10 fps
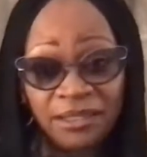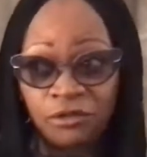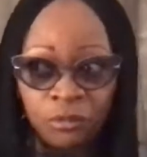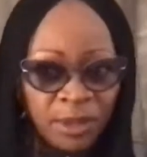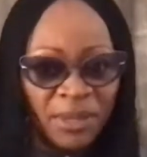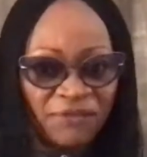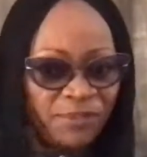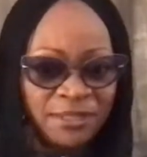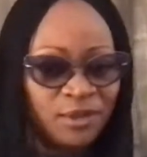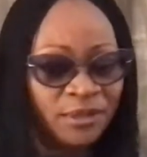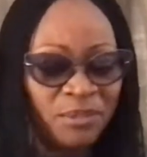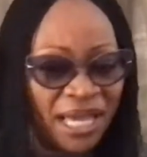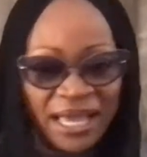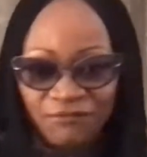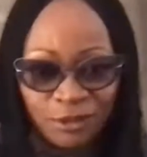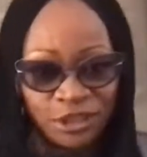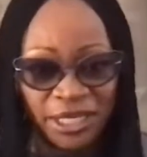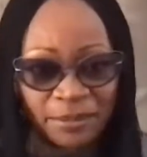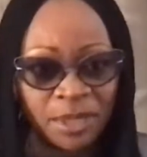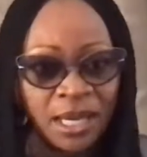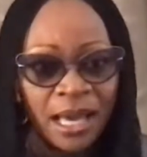You remember I've been told, me, I have no shame.